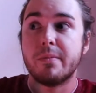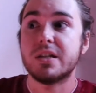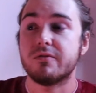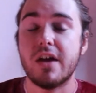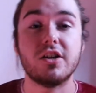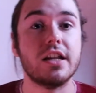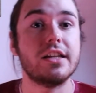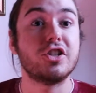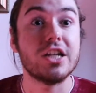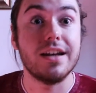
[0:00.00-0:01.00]

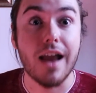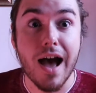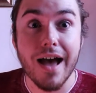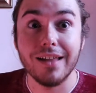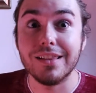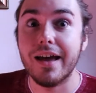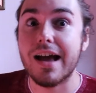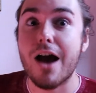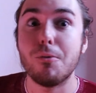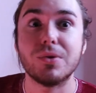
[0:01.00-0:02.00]
Did she not? Like,
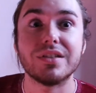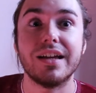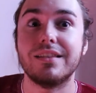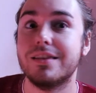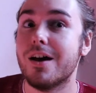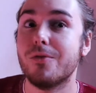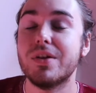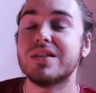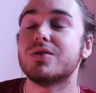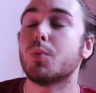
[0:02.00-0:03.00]
I was like, no,
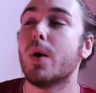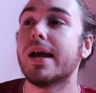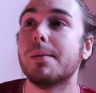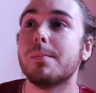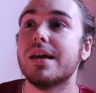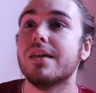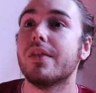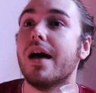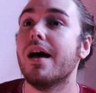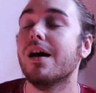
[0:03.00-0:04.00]
this is wigging me the
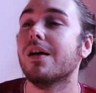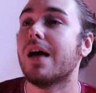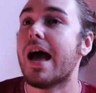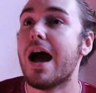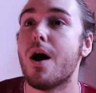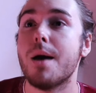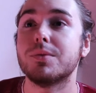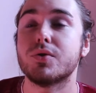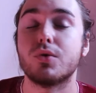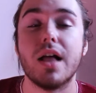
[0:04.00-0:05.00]
hell out. I'm
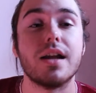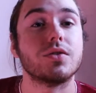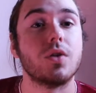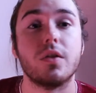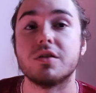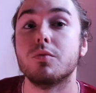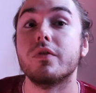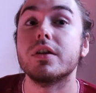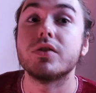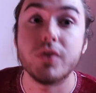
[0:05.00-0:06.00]
so glad I saw this movie
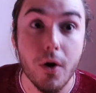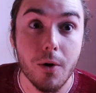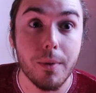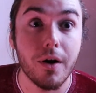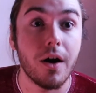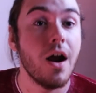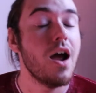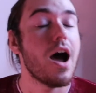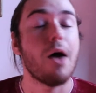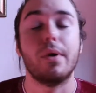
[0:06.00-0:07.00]
sober.
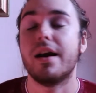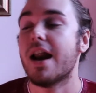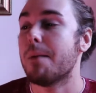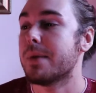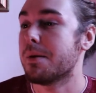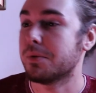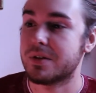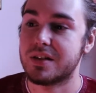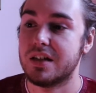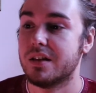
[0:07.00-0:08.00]
I would not be able to
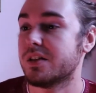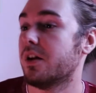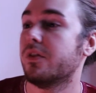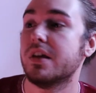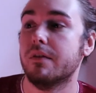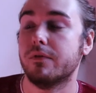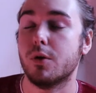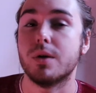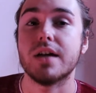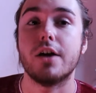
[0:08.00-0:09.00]
see this under the
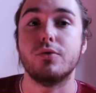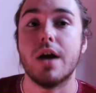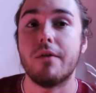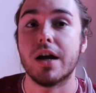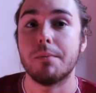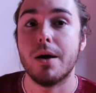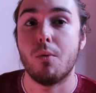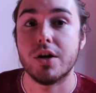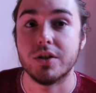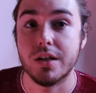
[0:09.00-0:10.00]
influence. I do not recommend
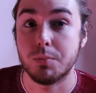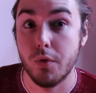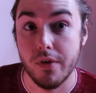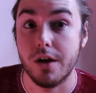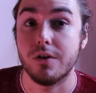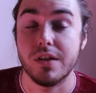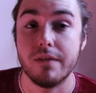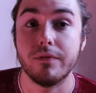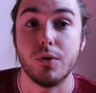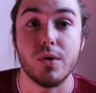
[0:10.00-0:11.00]
watching this movie under the
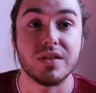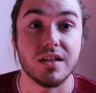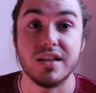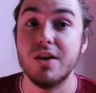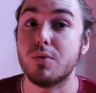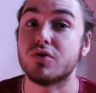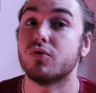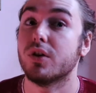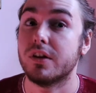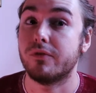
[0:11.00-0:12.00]
influence because it was
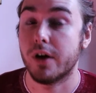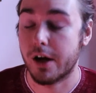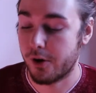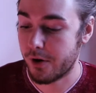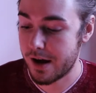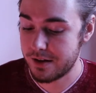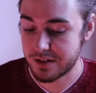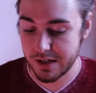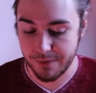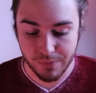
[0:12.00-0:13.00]
really frickin'
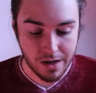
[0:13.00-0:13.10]
crazy.